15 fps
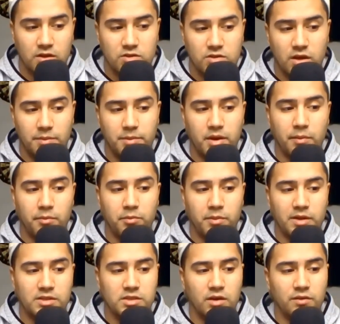So I've been helping
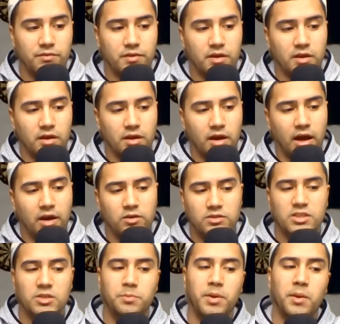myself, and I don't
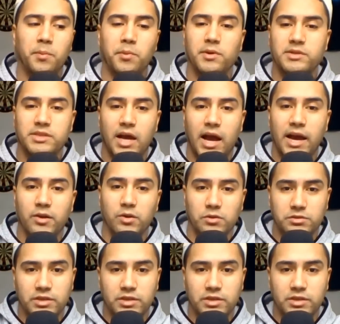see people as idols.